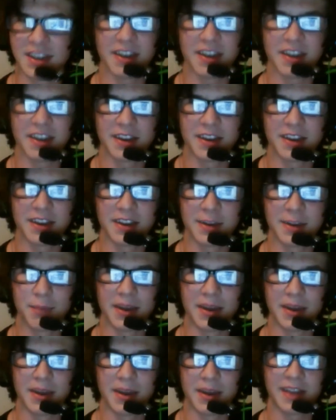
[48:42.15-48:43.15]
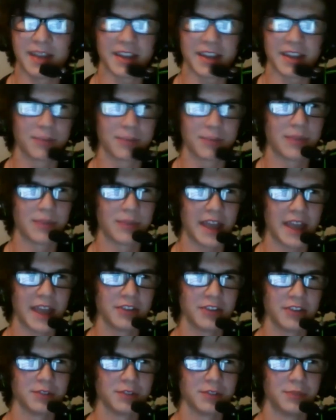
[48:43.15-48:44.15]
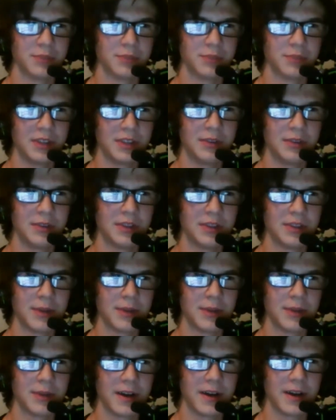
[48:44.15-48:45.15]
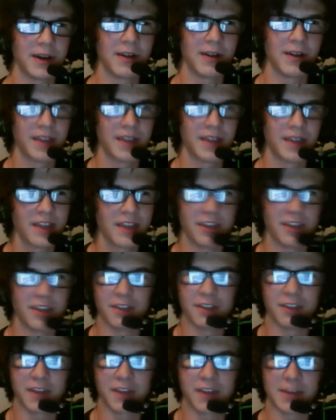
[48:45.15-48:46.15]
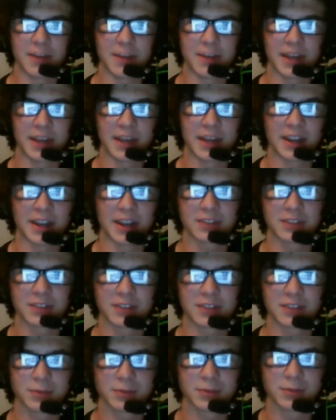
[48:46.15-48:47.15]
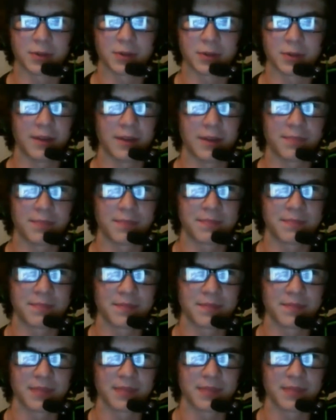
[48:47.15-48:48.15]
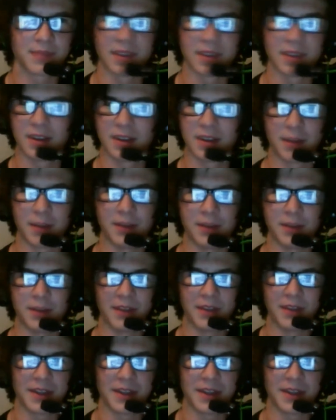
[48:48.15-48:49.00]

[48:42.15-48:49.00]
but it like handles really, really well. The fighting mechanics work well. I really like it.